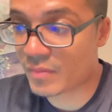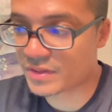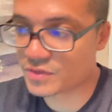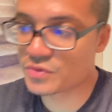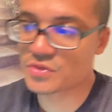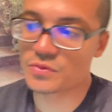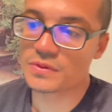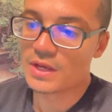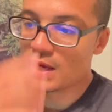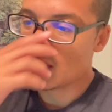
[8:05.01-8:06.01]
But due to
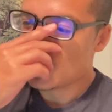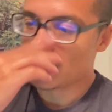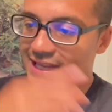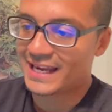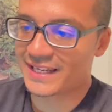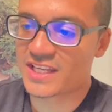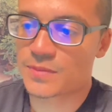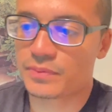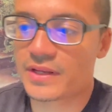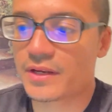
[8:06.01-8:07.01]
lack of
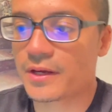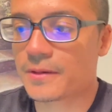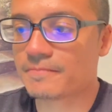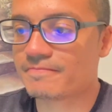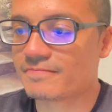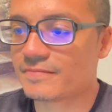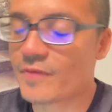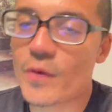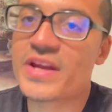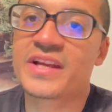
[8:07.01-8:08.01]
discipline,
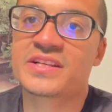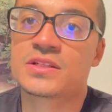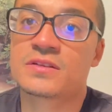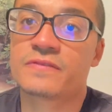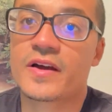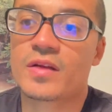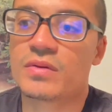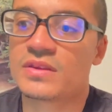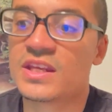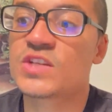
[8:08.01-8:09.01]
very inconsistent fighter.
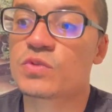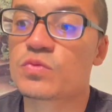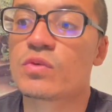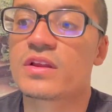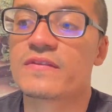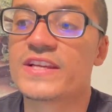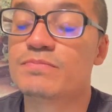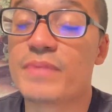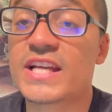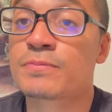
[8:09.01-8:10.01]
But this was one of his
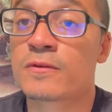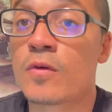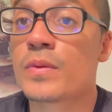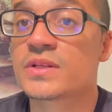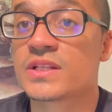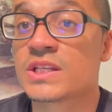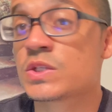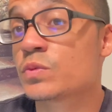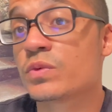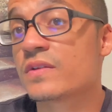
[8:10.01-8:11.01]
best performances. This
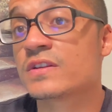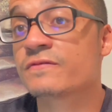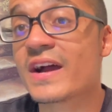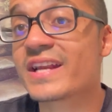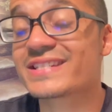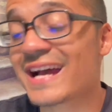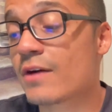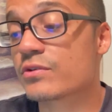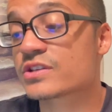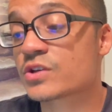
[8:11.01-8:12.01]
is one of his finest
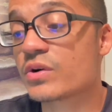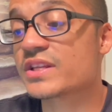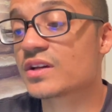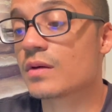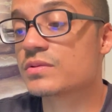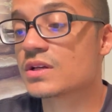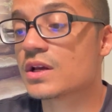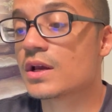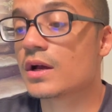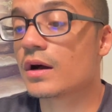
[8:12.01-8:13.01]
hours, Tony Tubbs.
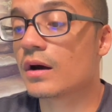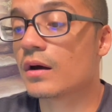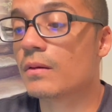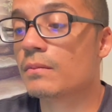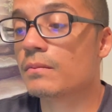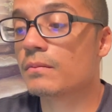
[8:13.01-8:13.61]
And,